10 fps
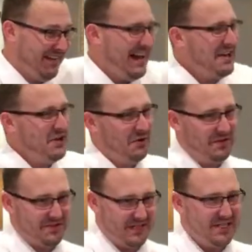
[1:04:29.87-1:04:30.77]
I know
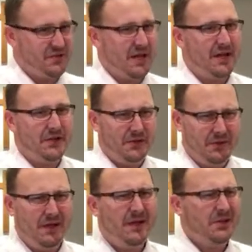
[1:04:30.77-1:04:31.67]
there's things you got to do.
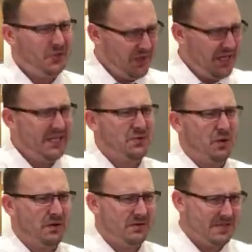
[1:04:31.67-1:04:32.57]
You got to get to
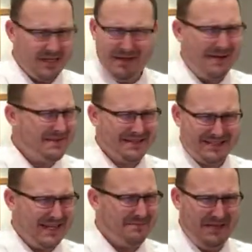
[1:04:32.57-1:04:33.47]
work on time. I'm not
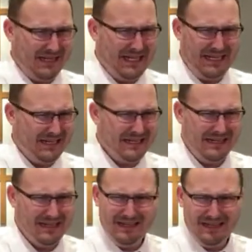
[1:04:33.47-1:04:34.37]
saying be late.
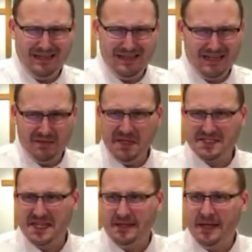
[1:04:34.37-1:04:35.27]
I'm not
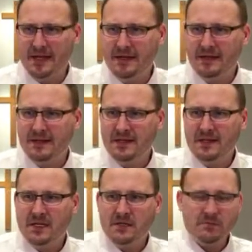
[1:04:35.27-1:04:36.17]
saying that. Mm-hmm.
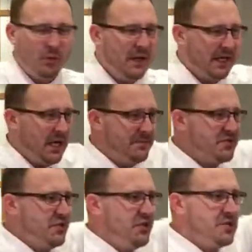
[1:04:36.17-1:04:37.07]
But when it comes
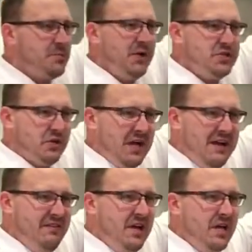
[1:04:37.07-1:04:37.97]
to your spiritual
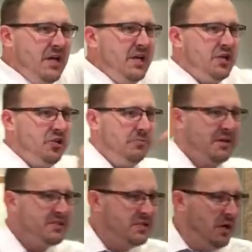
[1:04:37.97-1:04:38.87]
life, you
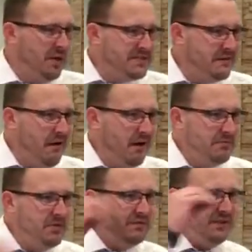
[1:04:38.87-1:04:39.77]
must know it's
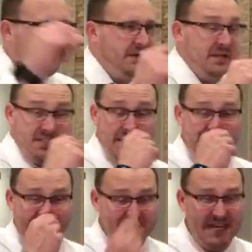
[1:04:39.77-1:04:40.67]
God moving you.
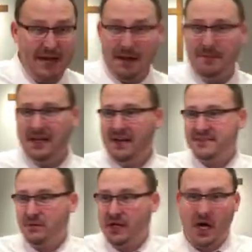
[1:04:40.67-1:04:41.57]
Sometimes it happens. How many loves
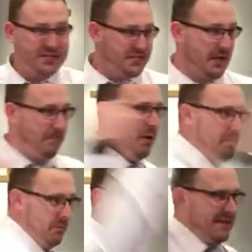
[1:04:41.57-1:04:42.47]
it when God's just like,
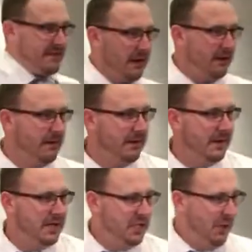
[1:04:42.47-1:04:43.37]
boom, right there? Mm.